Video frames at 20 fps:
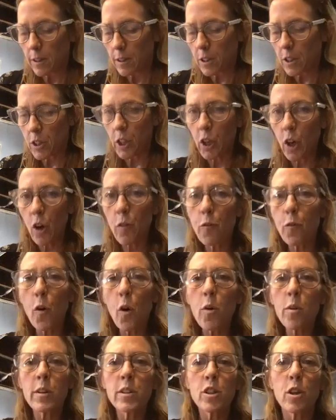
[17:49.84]
to go
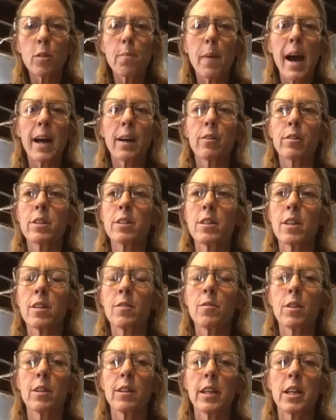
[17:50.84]
forwards or backwards in
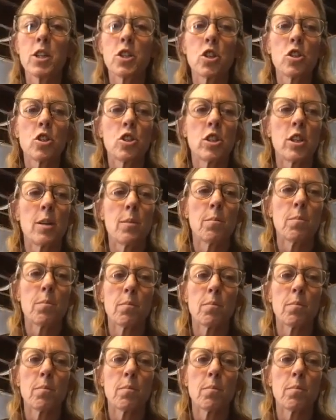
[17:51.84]
relationship.